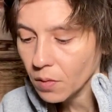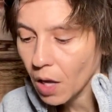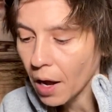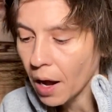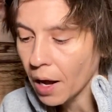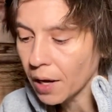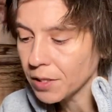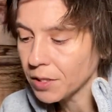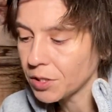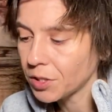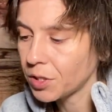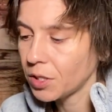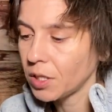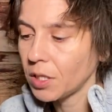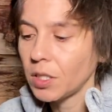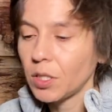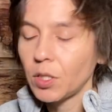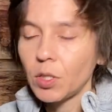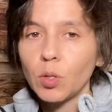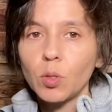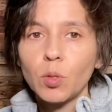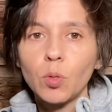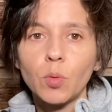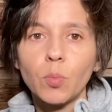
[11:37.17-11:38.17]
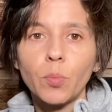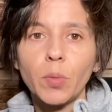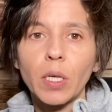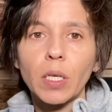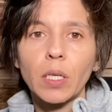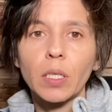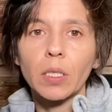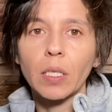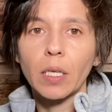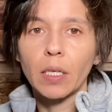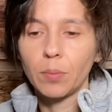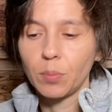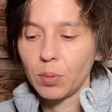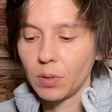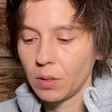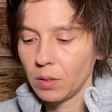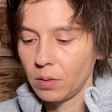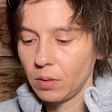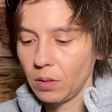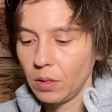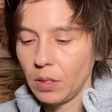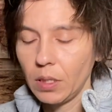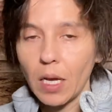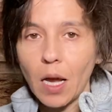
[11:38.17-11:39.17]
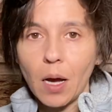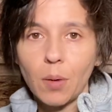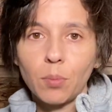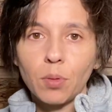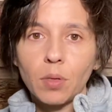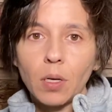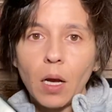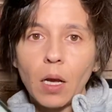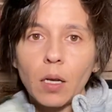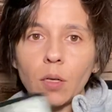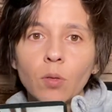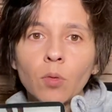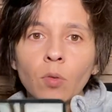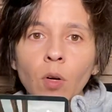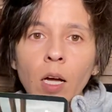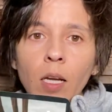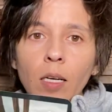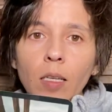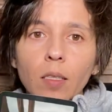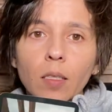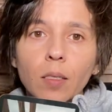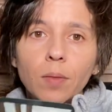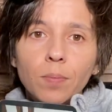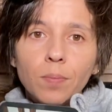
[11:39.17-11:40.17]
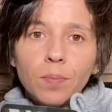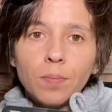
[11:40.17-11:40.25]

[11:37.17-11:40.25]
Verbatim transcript: I see you being like, but yeah, but I don't want it.